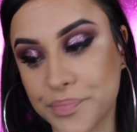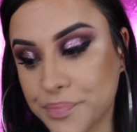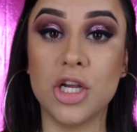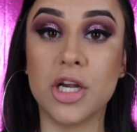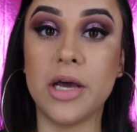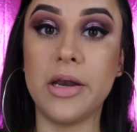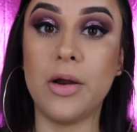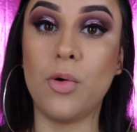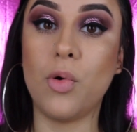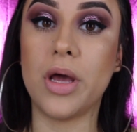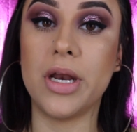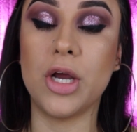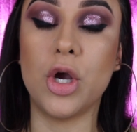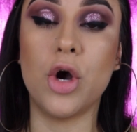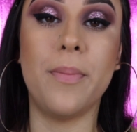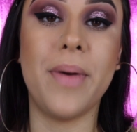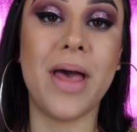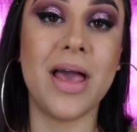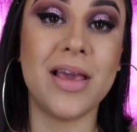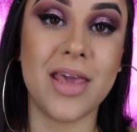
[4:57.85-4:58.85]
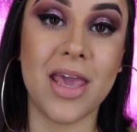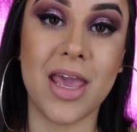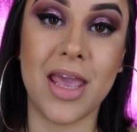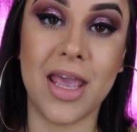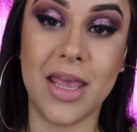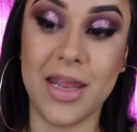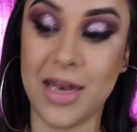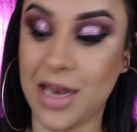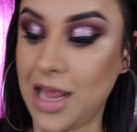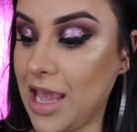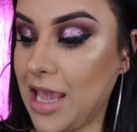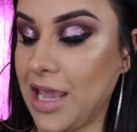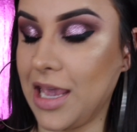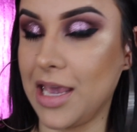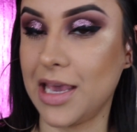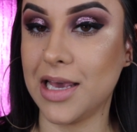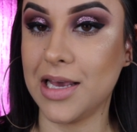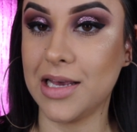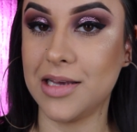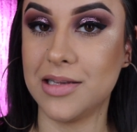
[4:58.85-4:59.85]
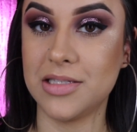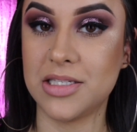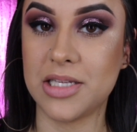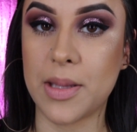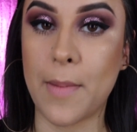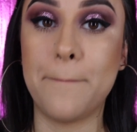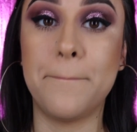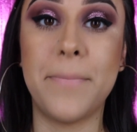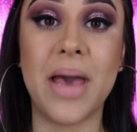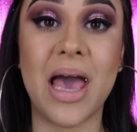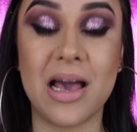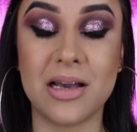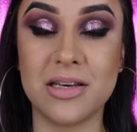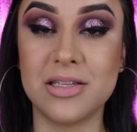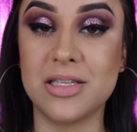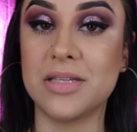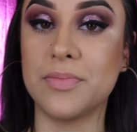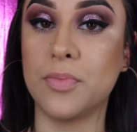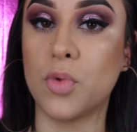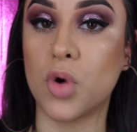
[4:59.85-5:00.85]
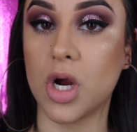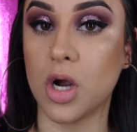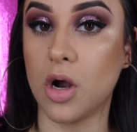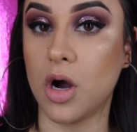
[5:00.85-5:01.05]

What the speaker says: you're gonna wanna go back in and pack some more